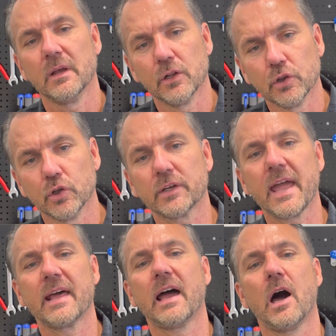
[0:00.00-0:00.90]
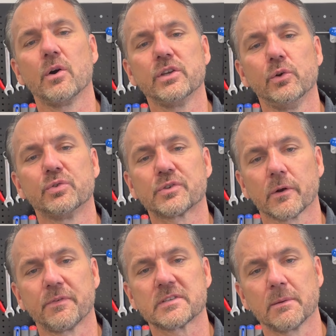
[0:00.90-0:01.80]
Look at how you
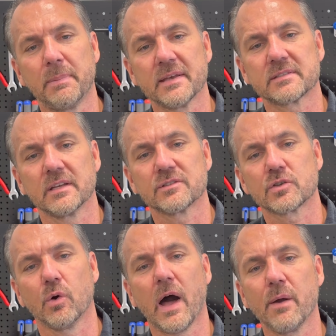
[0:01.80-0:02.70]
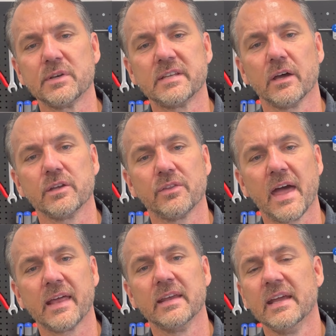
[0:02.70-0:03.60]
surface the piston. So I would tell you
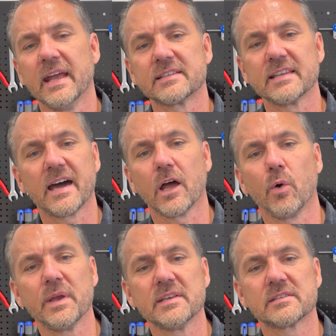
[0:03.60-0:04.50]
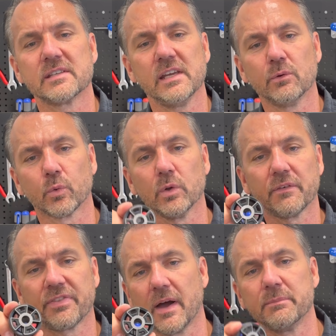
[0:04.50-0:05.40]
that it's not always the rule
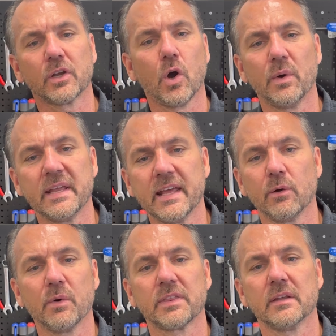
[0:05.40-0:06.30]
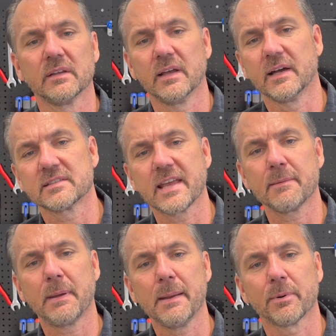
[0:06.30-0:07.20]
of thumb to go and hit it with a
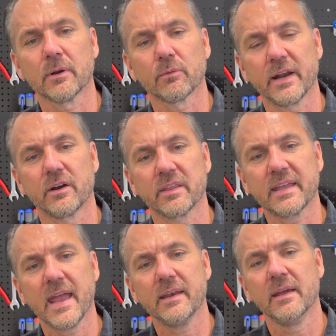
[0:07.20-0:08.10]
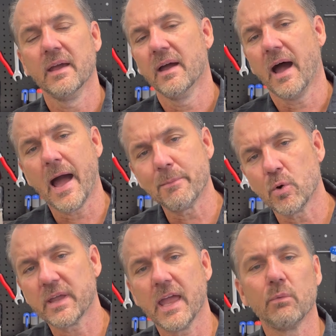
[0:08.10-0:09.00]
sandpaper right out of the gate. I'm
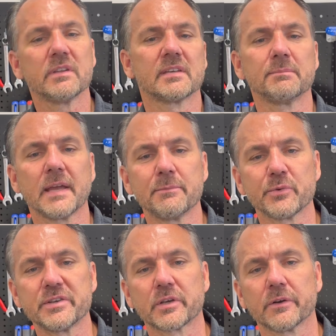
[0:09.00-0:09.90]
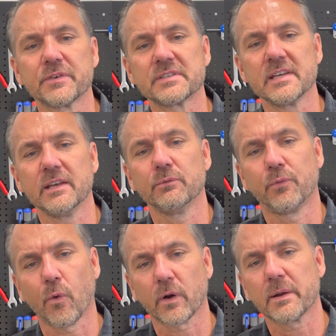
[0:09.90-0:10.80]
okay with sometimes resurfacing
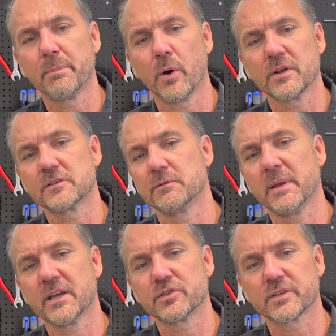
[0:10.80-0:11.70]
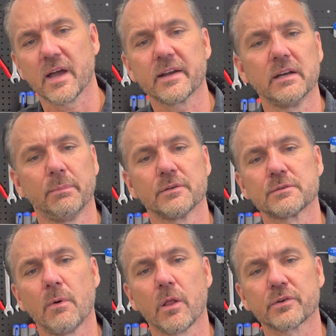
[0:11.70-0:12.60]
4 components because you're talking about
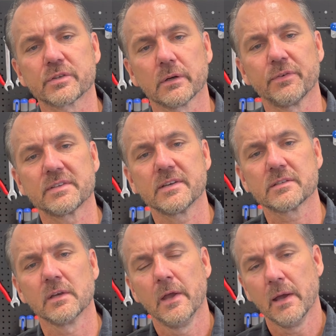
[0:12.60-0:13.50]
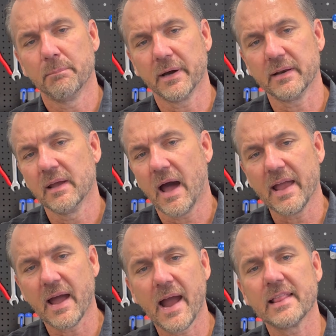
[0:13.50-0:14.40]
smaller surfaces, but I
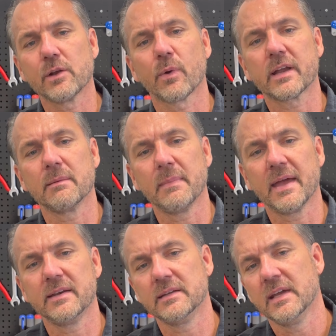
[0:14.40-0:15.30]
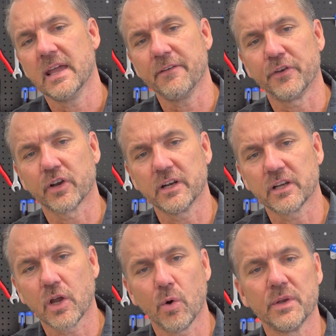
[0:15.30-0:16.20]
highly recommend if you're going to
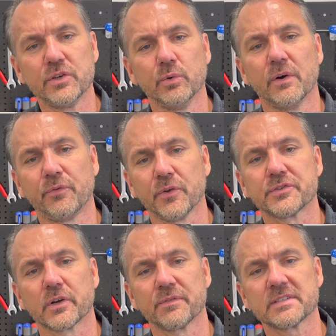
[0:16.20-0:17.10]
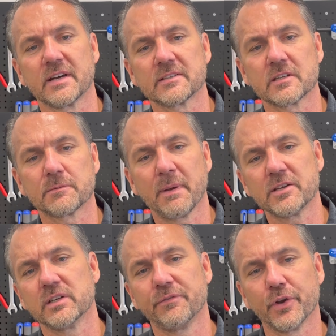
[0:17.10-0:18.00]
go and do a full service on a
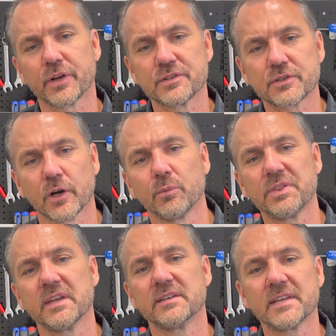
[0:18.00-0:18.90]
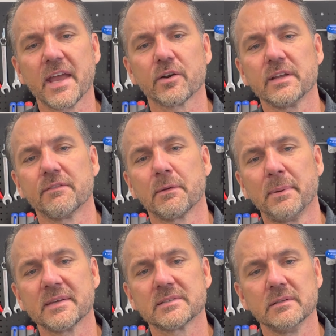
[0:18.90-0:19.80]
suspension, if you're concerned with the integrity of the
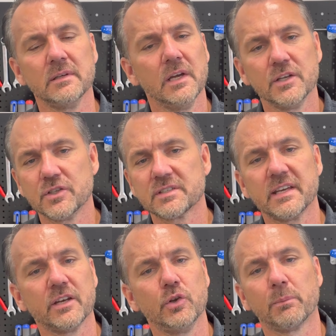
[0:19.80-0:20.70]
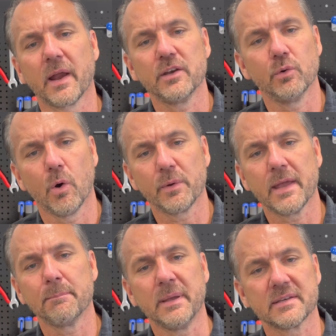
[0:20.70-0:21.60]
piston, just get a new brand new
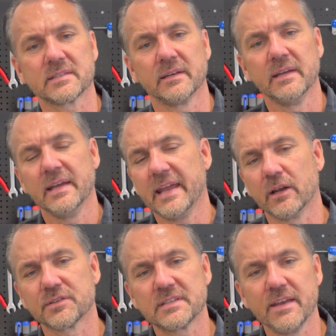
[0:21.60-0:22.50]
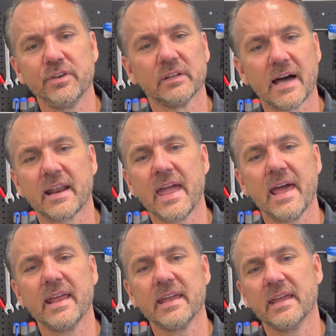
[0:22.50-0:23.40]
OEM piston. It'll save you a lot of
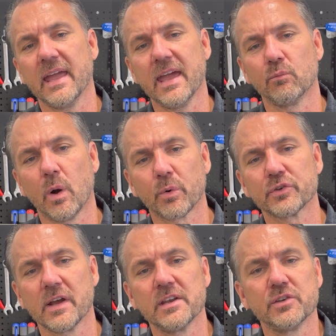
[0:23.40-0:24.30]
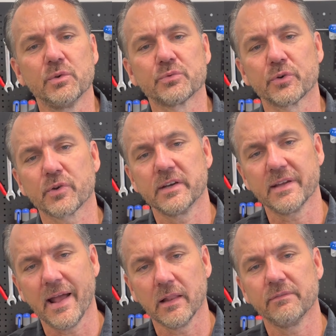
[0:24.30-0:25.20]
headache, and what we're trying to do is we're trying
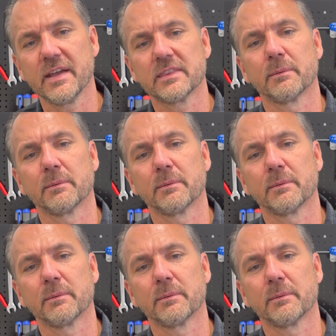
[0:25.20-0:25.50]
to elevate the